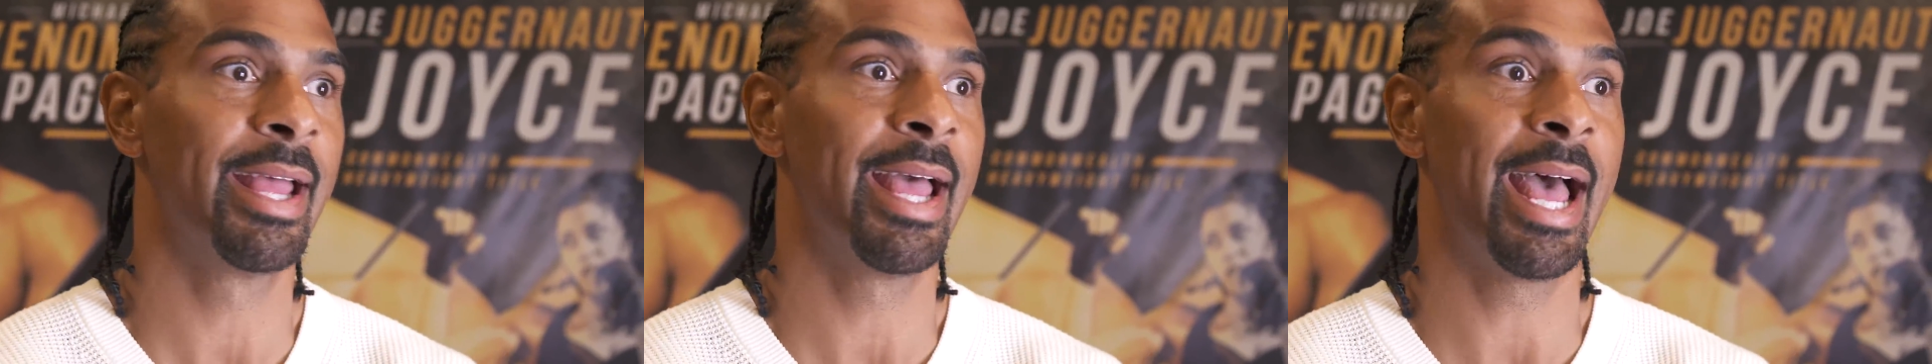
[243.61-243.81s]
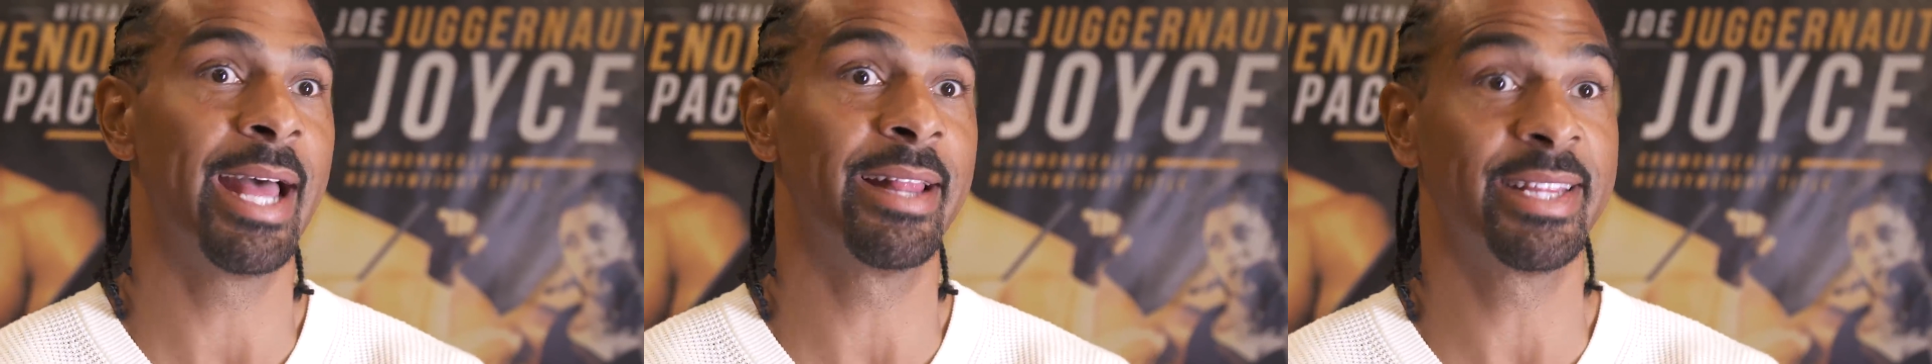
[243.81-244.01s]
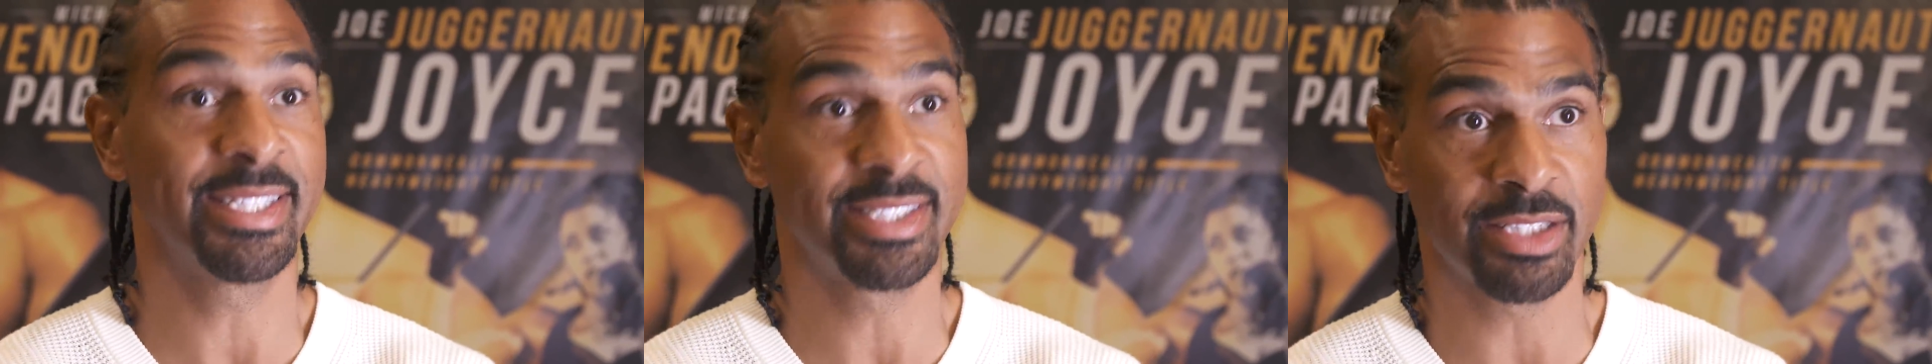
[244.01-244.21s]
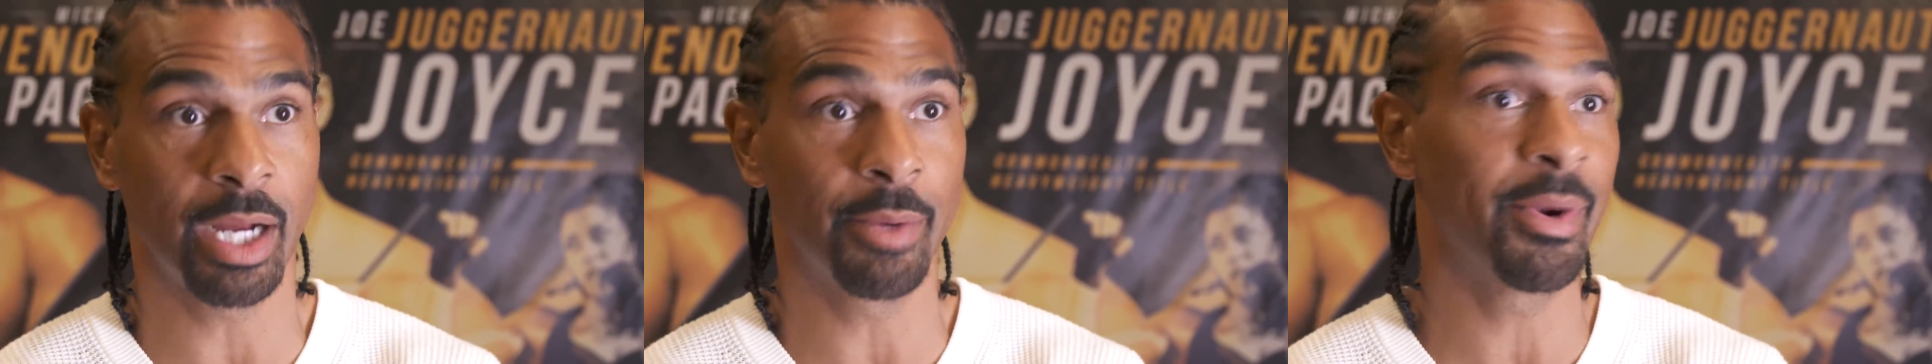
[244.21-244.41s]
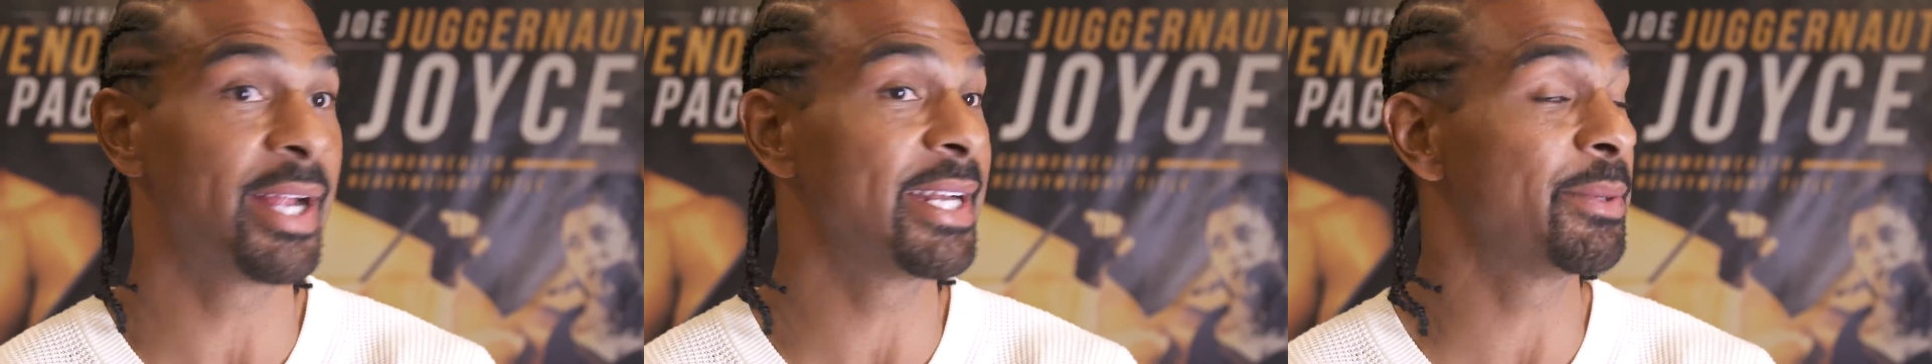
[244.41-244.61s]
And this
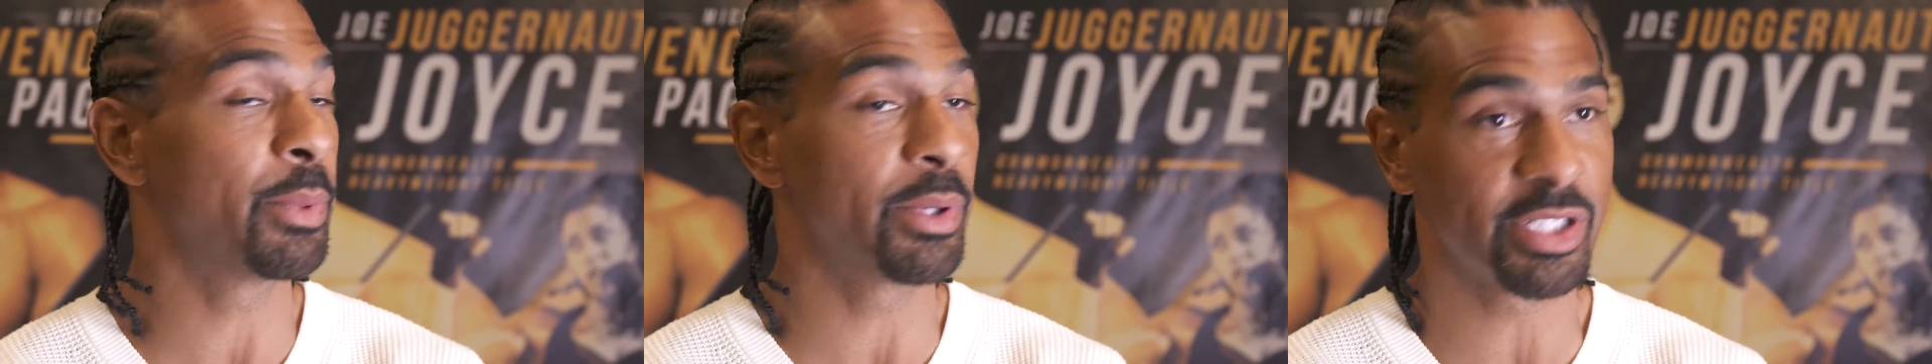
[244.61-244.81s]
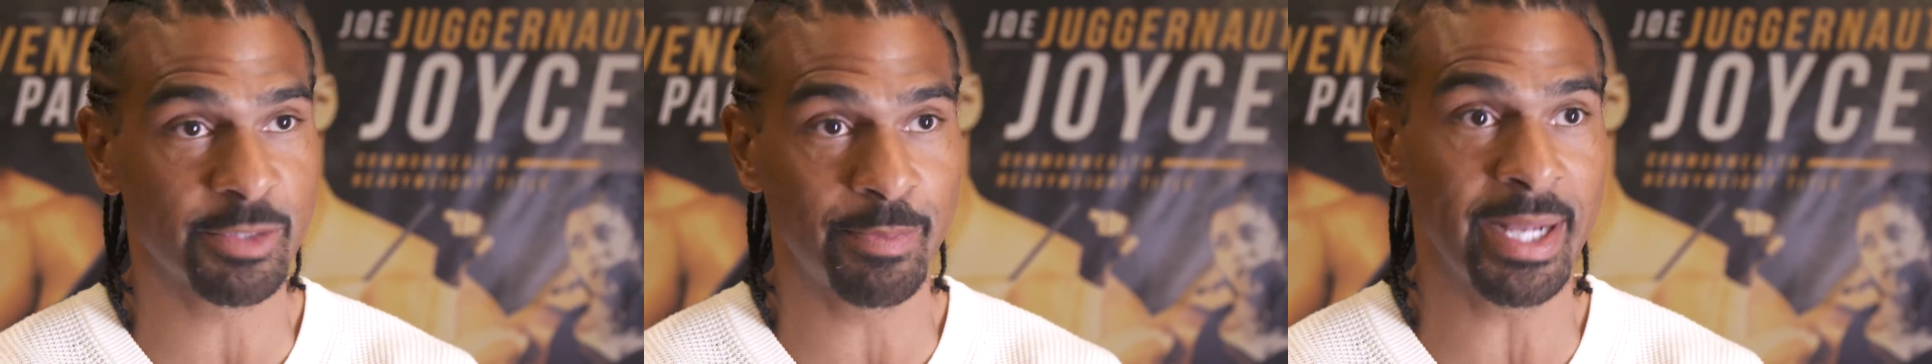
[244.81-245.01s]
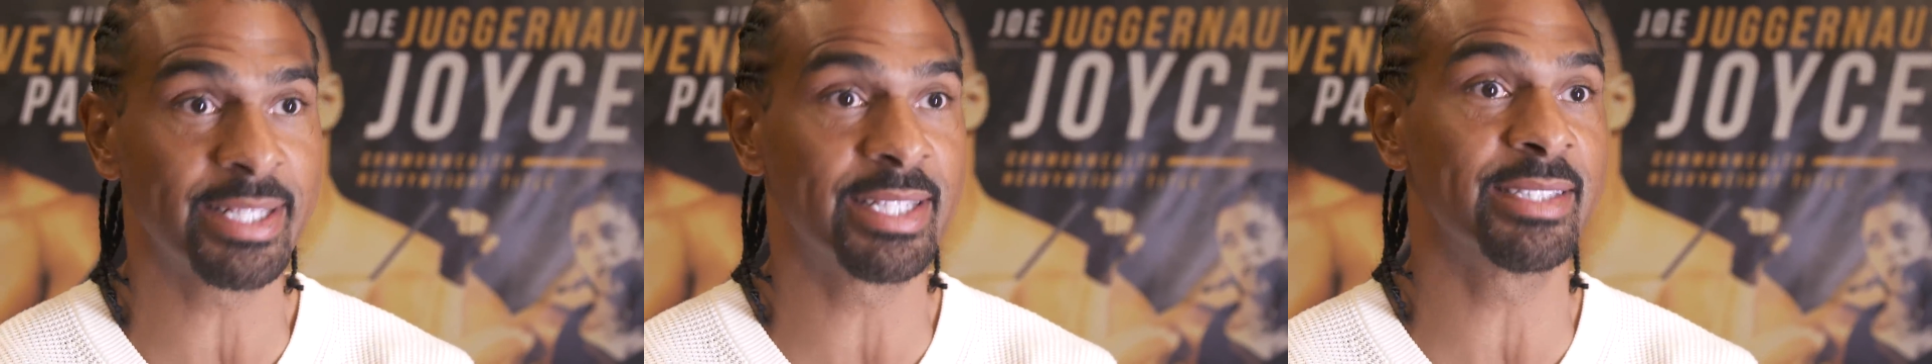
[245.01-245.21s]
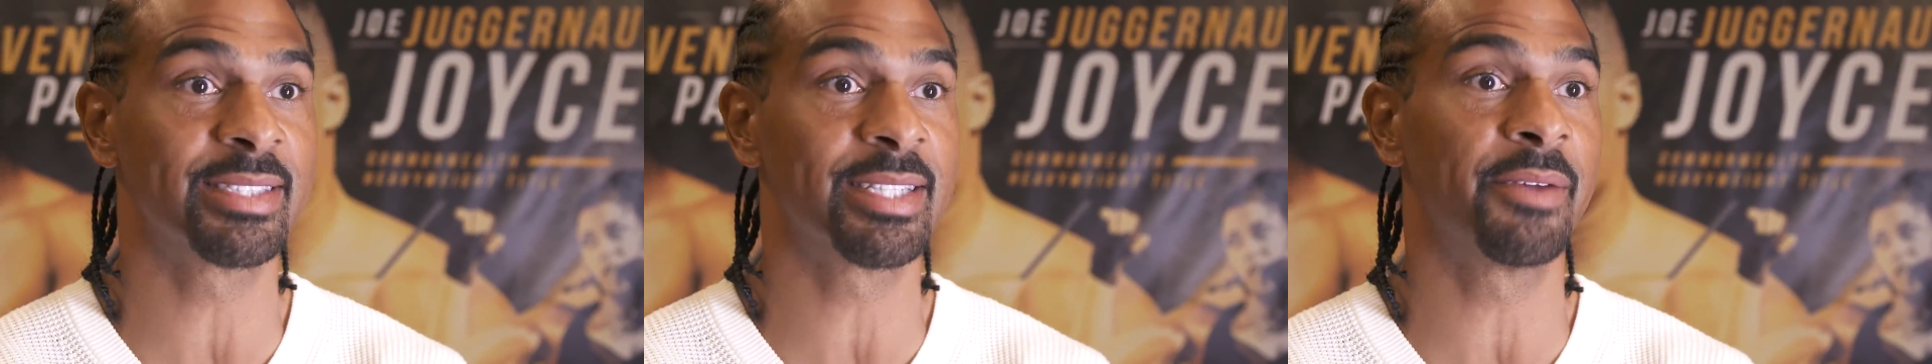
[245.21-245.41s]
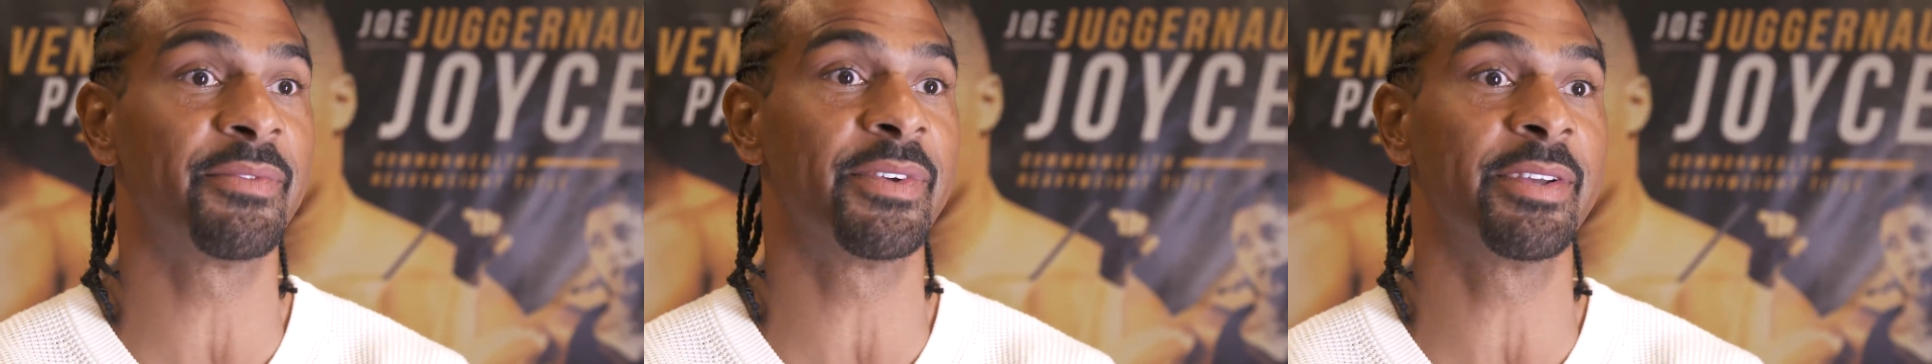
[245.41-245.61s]
time around, we were expecting
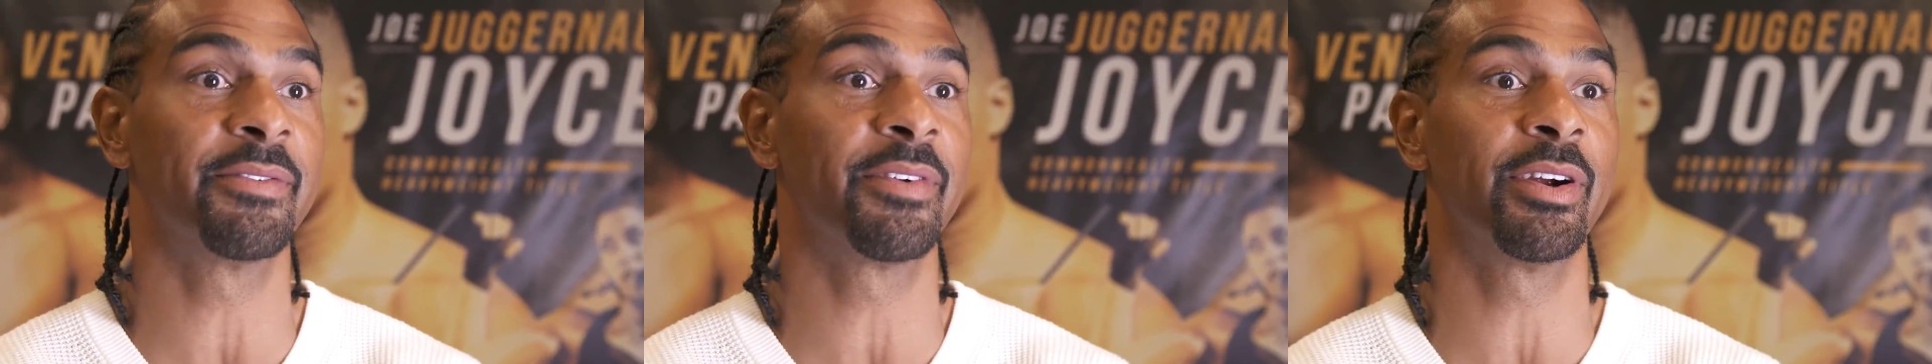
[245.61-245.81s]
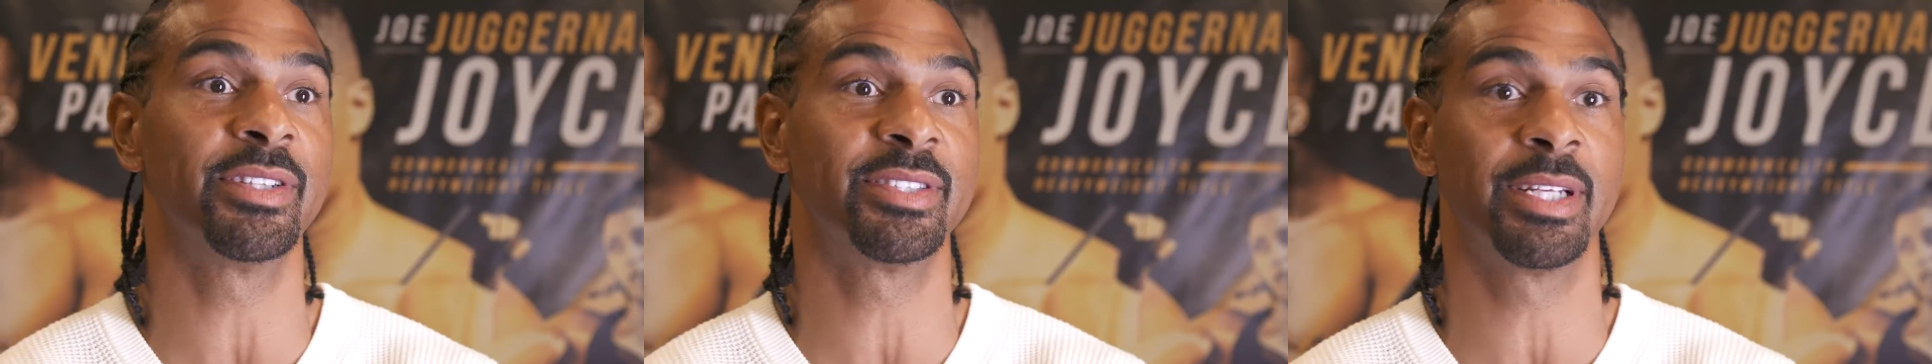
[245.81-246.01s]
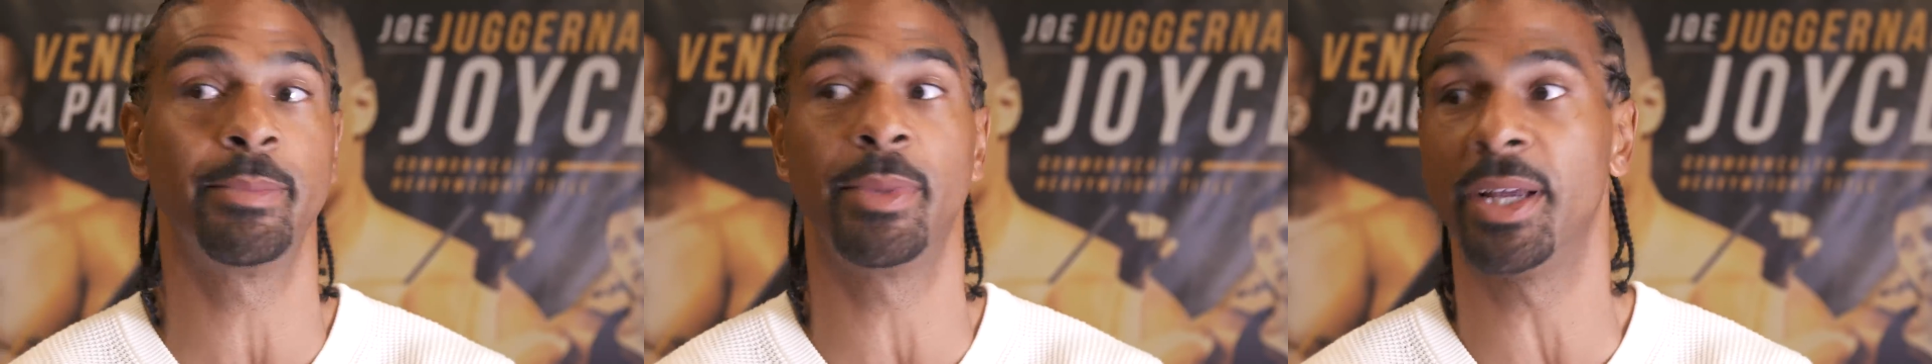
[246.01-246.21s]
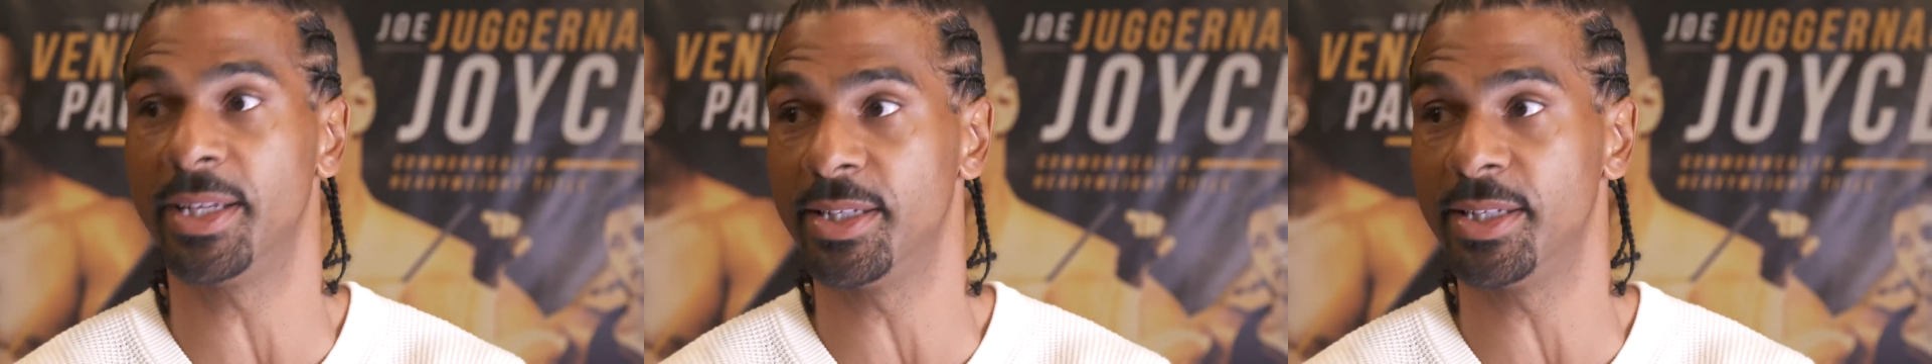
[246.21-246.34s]
something very similar.